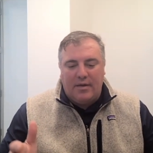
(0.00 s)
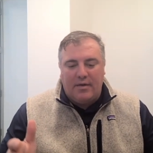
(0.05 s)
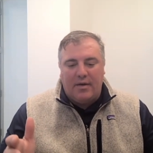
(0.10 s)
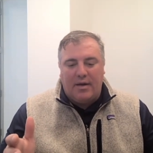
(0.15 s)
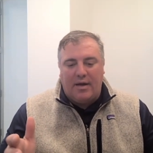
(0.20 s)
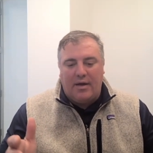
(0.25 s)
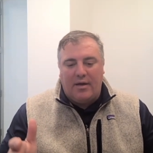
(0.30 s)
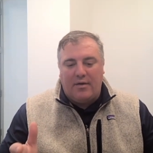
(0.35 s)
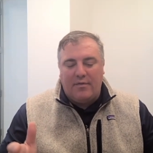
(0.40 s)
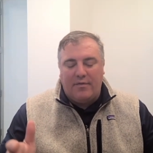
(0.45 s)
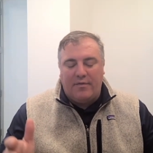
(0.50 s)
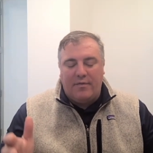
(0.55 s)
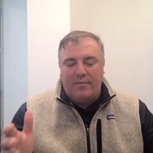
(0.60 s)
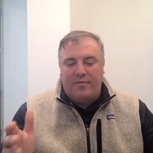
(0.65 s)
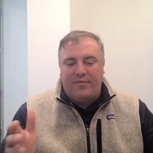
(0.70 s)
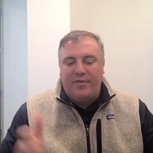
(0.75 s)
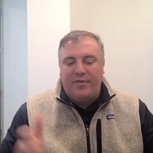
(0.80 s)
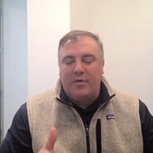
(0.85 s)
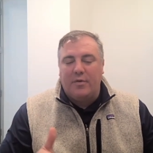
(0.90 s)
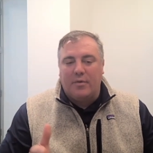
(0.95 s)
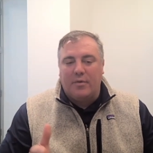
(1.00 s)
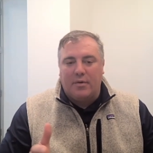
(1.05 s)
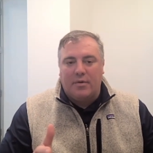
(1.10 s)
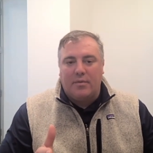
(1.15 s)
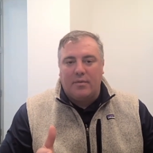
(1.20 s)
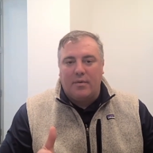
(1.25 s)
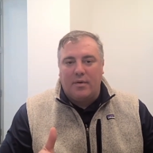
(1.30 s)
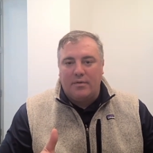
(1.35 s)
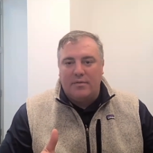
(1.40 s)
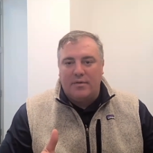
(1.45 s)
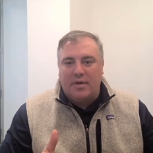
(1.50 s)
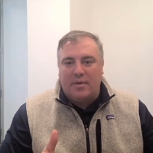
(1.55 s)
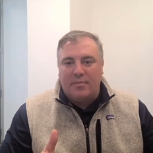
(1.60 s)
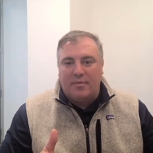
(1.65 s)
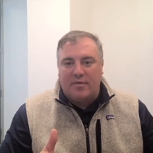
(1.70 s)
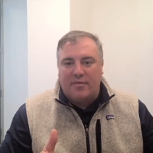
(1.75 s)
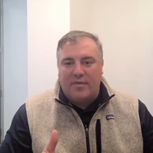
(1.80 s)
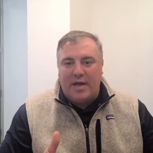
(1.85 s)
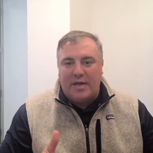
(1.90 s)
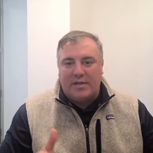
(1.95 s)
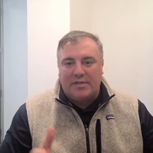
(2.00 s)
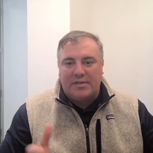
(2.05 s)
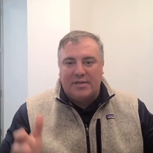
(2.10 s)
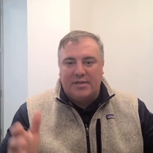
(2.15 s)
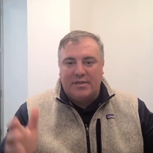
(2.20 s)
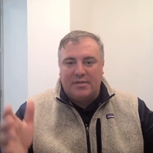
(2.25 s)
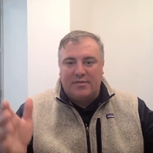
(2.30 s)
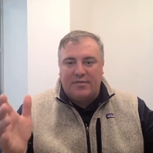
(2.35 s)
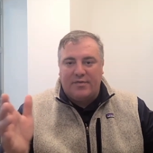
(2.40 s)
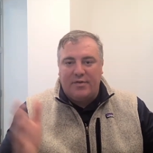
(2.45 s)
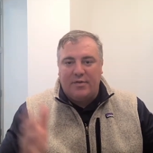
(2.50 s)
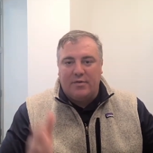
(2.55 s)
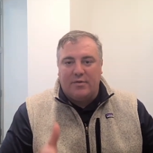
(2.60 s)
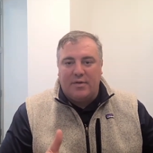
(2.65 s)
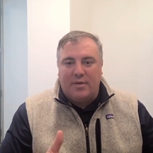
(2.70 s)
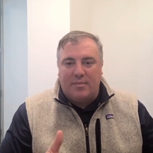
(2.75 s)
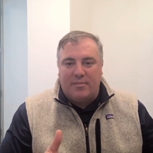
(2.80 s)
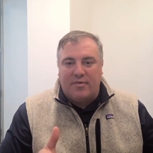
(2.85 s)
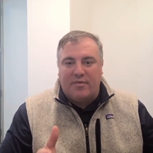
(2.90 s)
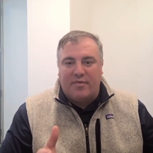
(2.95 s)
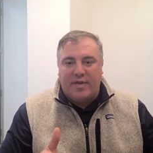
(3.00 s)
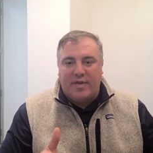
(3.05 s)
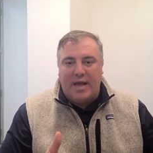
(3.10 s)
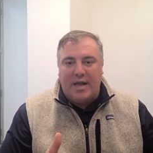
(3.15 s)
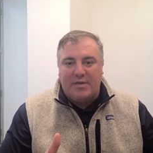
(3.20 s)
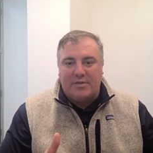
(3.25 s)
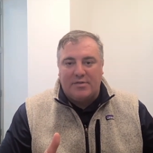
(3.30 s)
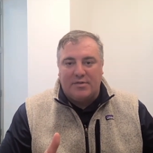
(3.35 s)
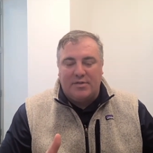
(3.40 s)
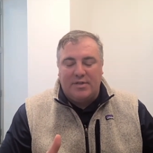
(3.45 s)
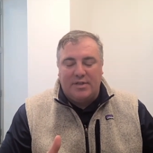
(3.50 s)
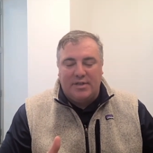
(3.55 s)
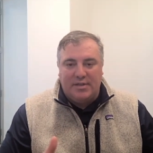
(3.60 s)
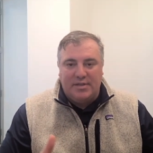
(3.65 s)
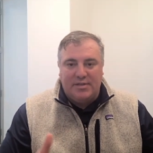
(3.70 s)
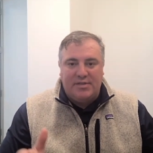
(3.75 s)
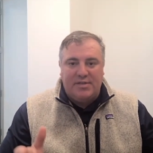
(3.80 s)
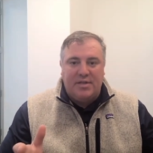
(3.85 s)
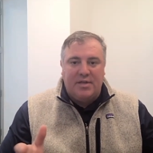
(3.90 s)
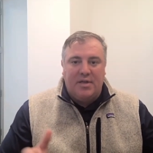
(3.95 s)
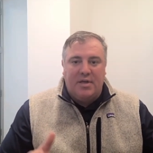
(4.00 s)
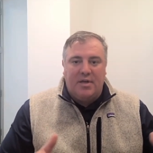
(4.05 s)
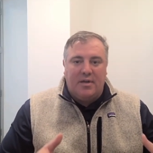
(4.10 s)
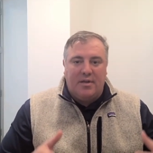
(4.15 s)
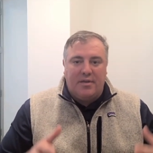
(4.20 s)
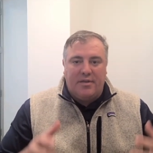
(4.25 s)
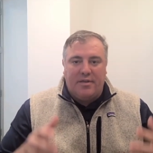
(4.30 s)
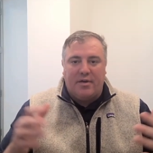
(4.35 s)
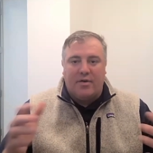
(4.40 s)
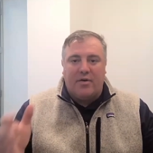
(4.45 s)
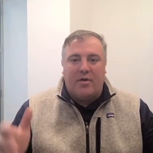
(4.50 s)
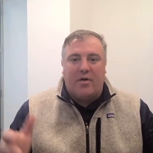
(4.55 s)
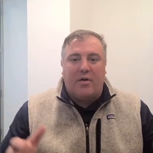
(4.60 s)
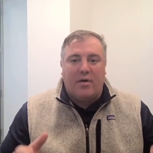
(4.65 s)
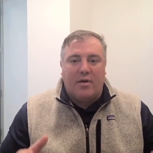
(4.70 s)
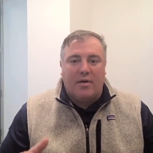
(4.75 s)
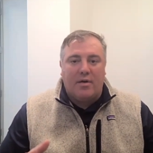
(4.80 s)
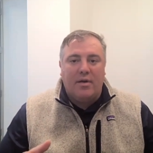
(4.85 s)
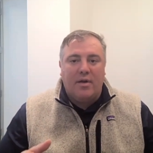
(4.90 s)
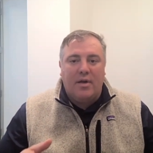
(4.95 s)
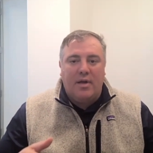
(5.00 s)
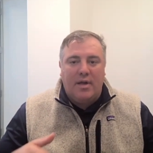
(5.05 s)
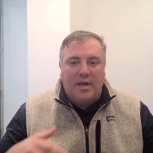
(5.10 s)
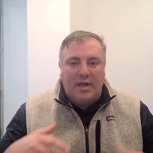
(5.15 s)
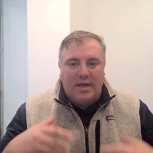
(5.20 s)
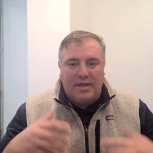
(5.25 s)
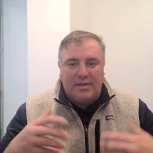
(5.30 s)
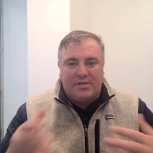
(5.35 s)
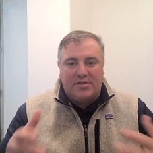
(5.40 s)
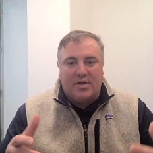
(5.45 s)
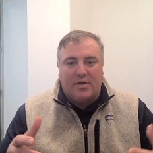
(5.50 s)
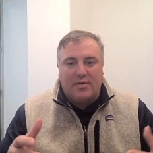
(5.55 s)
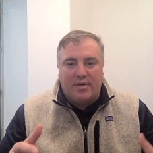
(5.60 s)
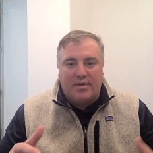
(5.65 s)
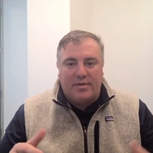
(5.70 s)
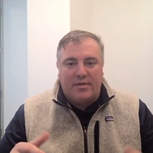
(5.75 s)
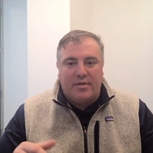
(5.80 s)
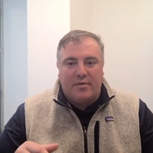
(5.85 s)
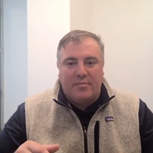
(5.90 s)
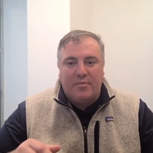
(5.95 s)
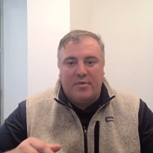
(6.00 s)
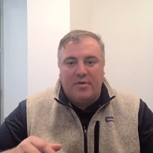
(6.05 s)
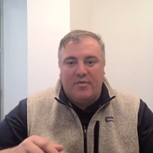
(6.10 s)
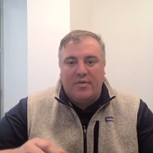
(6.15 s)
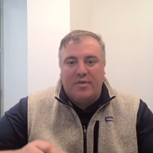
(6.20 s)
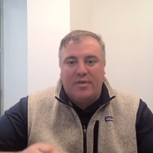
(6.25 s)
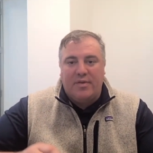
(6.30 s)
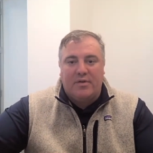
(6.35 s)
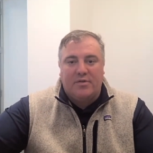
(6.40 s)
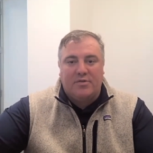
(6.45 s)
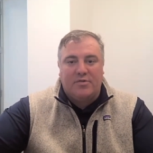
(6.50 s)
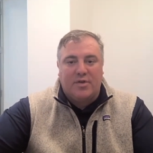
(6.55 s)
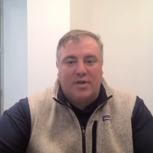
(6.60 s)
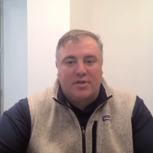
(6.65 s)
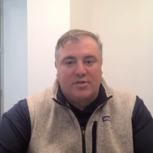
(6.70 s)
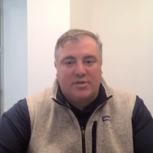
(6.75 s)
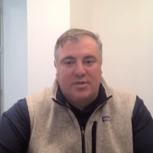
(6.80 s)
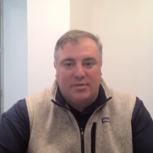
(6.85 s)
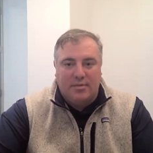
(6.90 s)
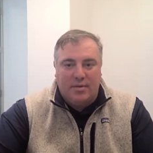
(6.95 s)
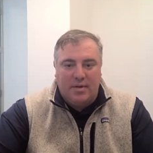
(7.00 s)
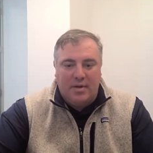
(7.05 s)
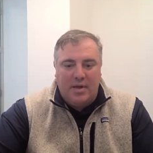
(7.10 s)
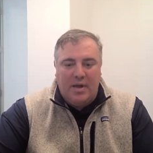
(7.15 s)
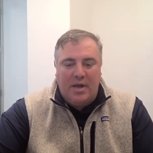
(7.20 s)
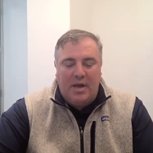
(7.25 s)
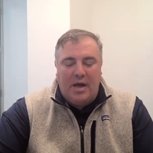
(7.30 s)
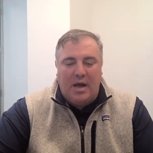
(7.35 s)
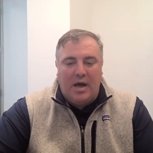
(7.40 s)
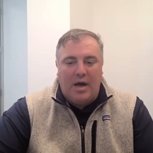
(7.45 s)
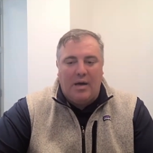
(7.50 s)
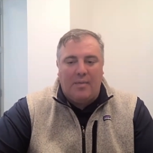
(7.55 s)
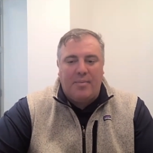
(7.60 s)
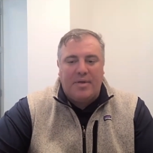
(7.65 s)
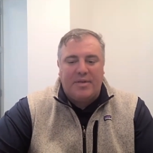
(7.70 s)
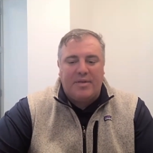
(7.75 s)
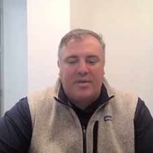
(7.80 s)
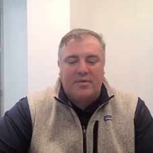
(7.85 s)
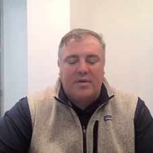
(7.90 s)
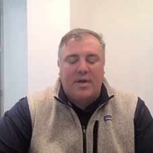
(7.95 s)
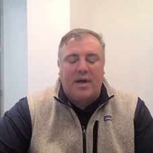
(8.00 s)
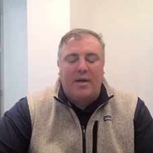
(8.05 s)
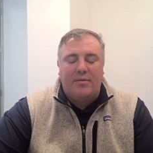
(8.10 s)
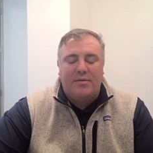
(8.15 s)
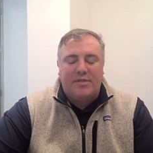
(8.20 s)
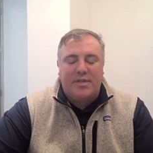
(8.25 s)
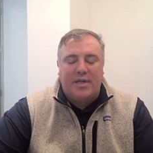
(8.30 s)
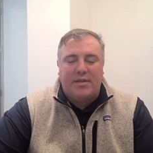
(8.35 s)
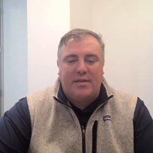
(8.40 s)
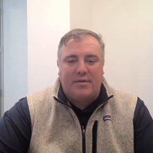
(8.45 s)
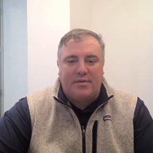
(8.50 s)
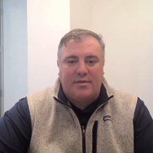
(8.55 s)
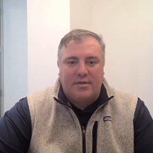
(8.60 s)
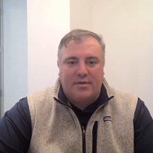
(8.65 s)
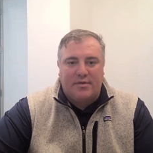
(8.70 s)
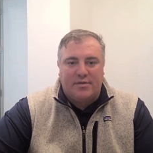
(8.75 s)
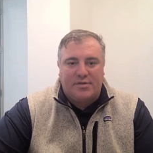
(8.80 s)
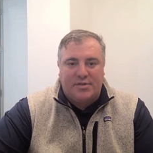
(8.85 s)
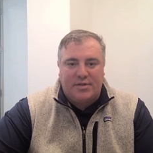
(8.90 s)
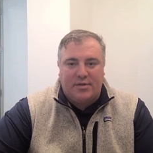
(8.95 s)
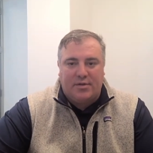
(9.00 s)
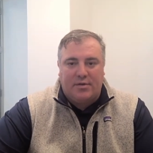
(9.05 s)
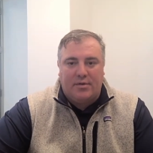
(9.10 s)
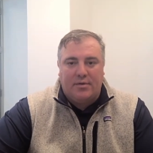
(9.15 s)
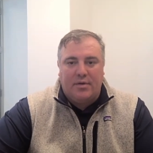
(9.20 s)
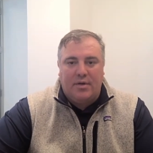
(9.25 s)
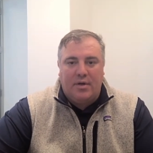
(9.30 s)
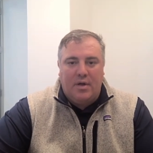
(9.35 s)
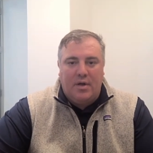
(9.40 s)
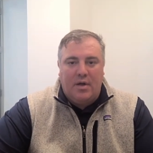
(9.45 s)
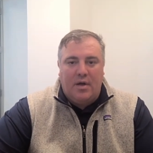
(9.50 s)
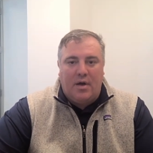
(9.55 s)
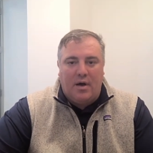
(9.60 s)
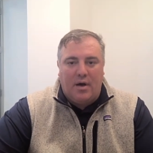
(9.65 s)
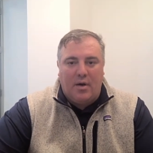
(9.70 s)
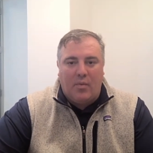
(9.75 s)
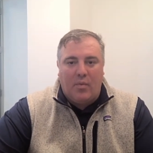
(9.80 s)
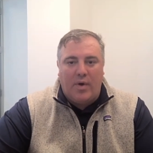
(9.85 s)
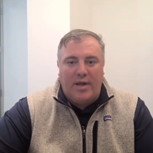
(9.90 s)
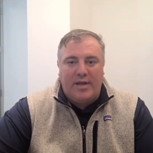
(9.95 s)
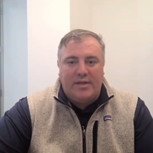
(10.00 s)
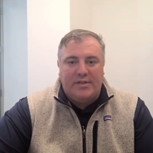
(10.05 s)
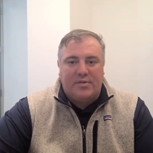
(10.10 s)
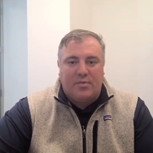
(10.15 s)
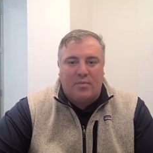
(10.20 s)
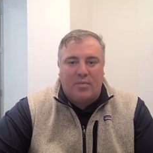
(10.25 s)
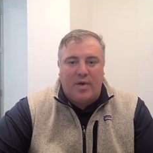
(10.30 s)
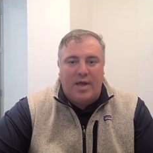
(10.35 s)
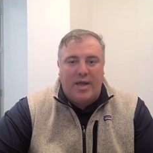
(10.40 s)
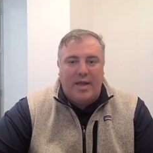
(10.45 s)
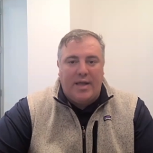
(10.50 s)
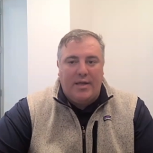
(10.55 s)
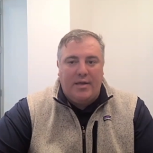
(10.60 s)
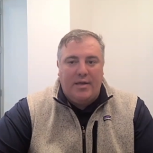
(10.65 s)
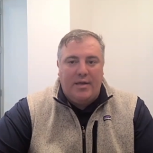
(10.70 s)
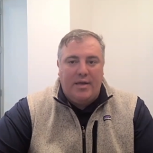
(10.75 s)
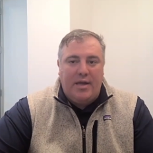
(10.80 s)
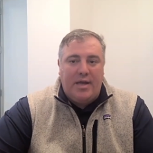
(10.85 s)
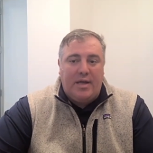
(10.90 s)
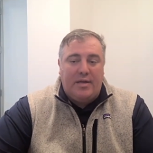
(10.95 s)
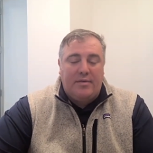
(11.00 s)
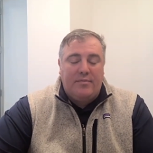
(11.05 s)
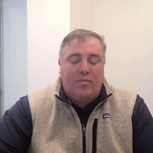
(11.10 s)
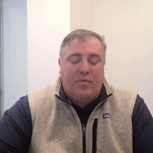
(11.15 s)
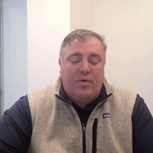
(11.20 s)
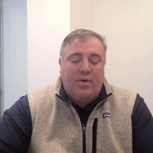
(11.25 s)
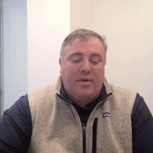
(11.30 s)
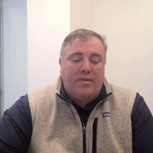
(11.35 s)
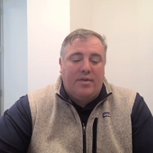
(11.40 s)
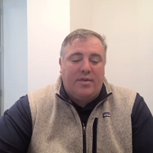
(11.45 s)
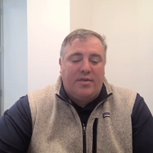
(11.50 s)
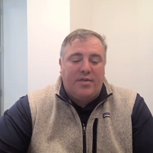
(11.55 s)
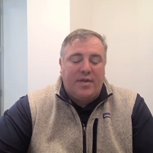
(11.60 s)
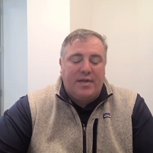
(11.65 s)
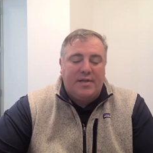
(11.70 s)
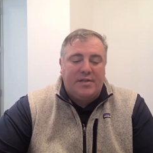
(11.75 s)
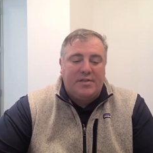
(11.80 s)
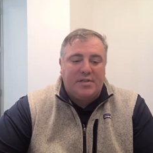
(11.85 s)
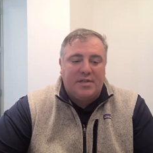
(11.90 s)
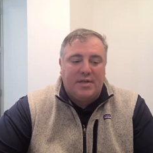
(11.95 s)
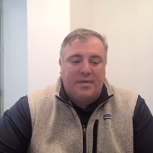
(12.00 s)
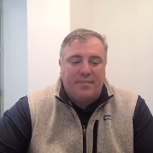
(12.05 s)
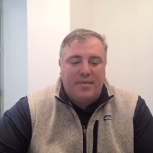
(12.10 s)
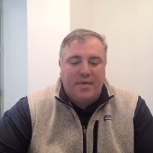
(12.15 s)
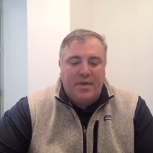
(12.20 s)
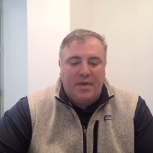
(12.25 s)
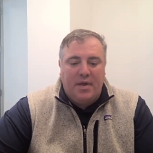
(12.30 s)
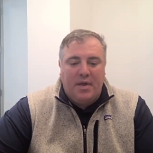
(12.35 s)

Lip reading: how fewer number of accidents, fewer number of casualties there are, and so that they'll move in their direction. But I would say that they're still a ways away. And one of the things that,